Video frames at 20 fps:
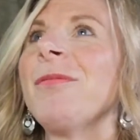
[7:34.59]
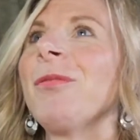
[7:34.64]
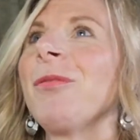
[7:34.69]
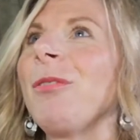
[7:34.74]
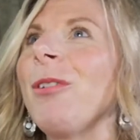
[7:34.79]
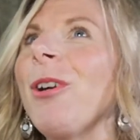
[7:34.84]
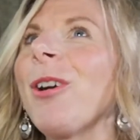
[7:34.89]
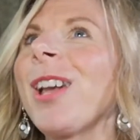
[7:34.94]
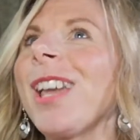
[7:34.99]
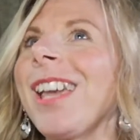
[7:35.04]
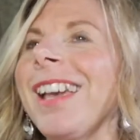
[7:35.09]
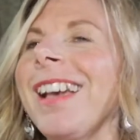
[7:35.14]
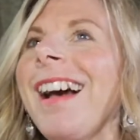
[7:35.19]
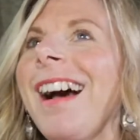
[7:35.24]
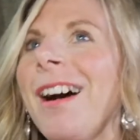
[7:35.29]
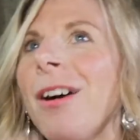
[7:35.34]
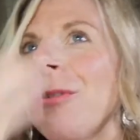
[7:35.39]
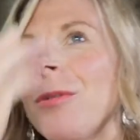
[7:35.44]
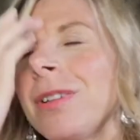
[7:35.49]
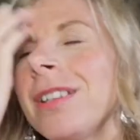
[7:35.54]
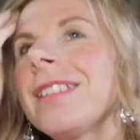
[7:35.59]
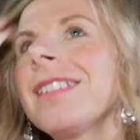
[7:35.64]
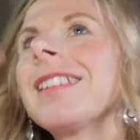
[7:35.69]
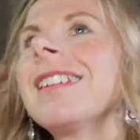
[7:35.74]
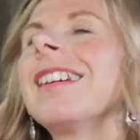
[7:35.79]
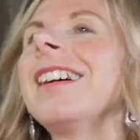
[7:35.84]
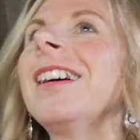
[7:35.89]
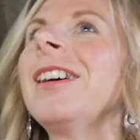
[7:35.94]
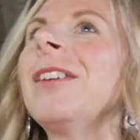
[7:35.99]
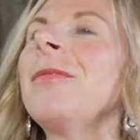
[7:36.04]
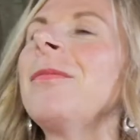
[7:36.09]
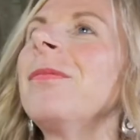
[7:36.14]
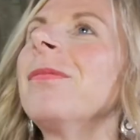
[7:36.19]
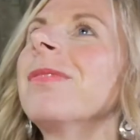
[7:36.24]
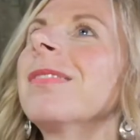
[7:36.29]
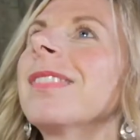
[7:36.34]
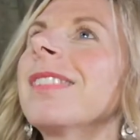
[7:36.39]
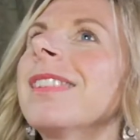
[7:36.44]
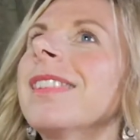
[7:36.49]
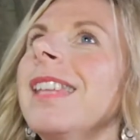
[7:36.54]
working out.
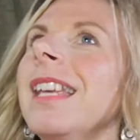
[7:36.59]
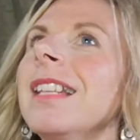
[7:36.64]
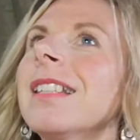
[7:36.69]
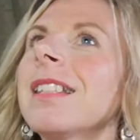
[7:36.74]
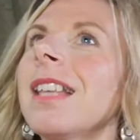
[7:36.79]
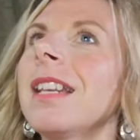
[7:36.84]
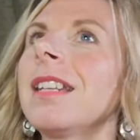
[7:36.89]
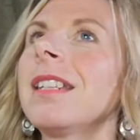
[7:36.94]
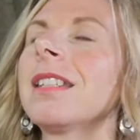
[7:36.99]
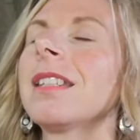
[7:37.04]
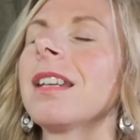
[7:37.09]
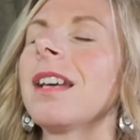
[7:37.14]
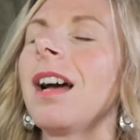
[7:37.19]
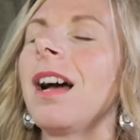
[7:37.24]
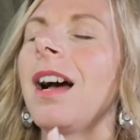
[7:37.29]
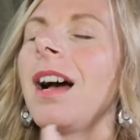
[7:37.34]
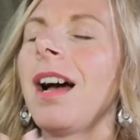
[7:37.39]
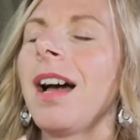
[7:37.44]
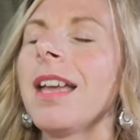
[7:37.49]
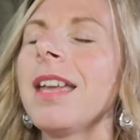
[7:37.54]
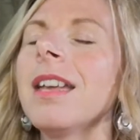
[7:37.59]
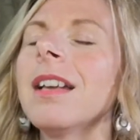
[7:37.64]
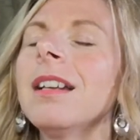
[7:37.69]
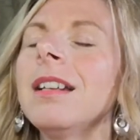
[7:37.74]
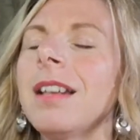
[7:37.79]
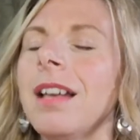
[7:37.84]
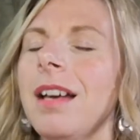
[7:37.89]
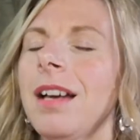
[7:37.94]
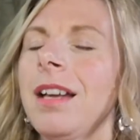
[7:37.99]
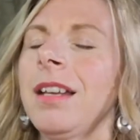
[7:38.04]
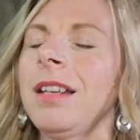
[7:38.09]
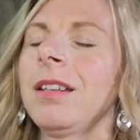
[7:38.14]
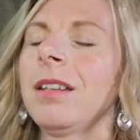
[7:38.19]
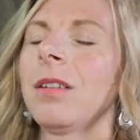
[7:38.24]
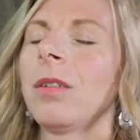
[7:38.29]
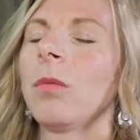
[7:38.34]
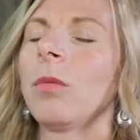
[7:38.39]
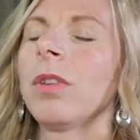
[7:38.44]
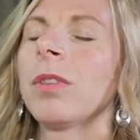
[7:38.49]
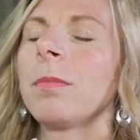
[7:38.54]
They said, I align
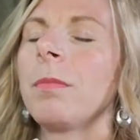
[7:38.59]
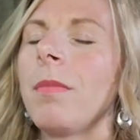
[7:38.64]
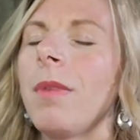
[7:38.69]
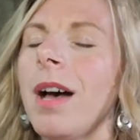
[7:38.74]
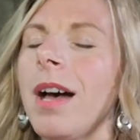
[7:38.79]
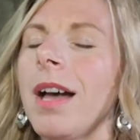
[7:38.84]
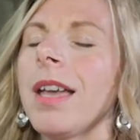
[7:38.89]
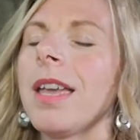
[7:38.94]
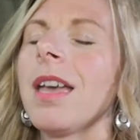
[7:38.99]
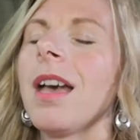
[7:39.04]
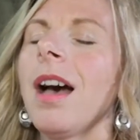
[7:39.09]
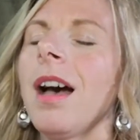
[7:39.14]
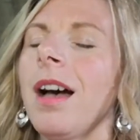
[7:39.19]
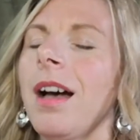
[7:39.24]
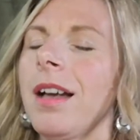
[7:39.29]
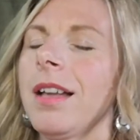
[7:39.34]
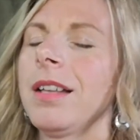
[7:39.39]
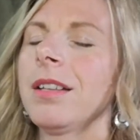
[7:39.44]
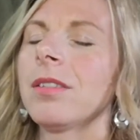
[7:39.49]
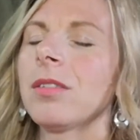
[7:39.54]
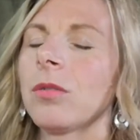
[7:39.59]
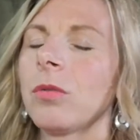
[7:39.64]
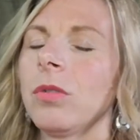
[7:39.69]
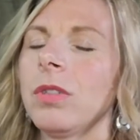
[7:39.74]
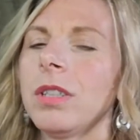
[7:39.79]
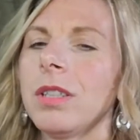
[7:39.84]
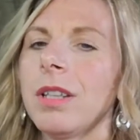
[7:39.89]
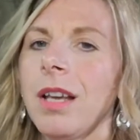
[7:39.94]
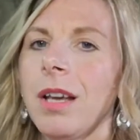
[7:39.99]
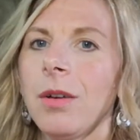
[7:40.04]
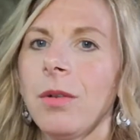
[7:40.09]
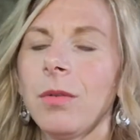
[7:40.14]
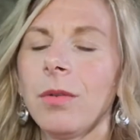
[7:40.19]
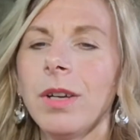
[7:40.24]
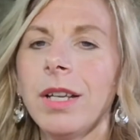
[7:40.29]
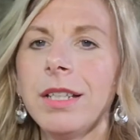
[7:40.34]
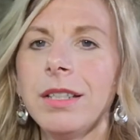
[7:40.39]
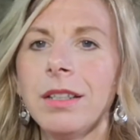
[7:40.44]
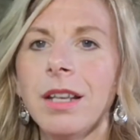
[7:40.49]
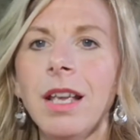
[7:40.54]
with my highest good now.
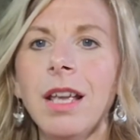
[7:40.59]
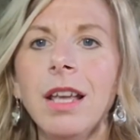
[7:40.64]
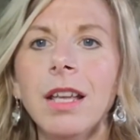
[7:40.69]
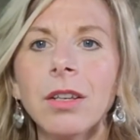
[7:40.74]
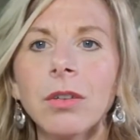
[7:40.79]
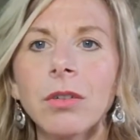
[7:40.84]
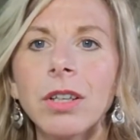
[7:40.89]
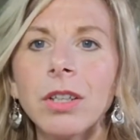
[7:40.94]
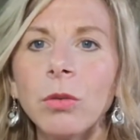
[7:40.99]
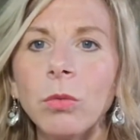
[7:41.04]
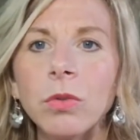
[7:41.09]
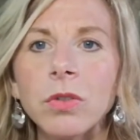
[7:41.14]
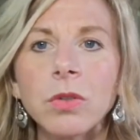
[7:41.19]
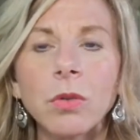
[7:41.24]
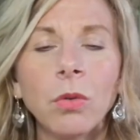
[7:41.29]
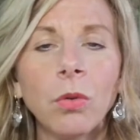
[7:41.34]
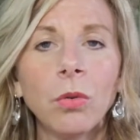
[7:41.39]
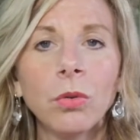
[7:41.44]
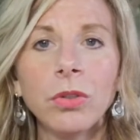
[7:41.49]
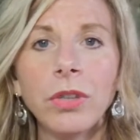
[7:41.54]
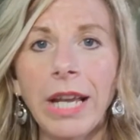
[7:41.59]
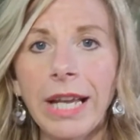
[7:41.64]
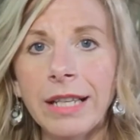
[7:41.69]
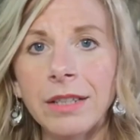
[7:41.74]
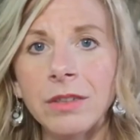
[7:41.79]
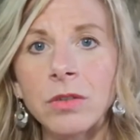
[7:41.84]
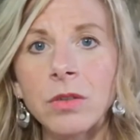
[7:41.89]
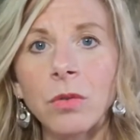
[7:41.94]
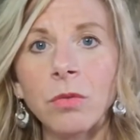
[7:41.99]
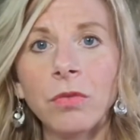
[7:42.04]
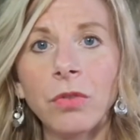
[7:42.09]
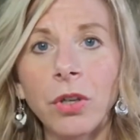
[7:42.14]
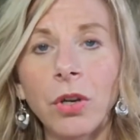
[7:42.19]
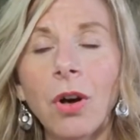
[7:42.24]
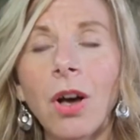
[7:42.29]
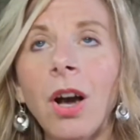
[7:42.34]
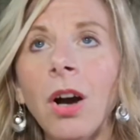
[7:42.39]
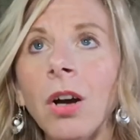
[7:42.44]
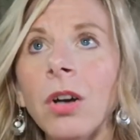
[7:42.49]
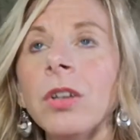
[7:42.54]
And you can also hold your hands over your
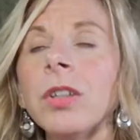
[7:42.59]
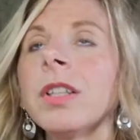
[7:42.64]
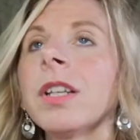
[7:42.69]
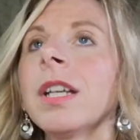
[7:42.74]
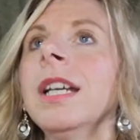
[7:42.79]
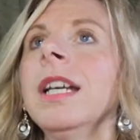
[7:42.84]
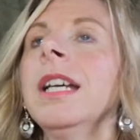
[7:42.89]
heart.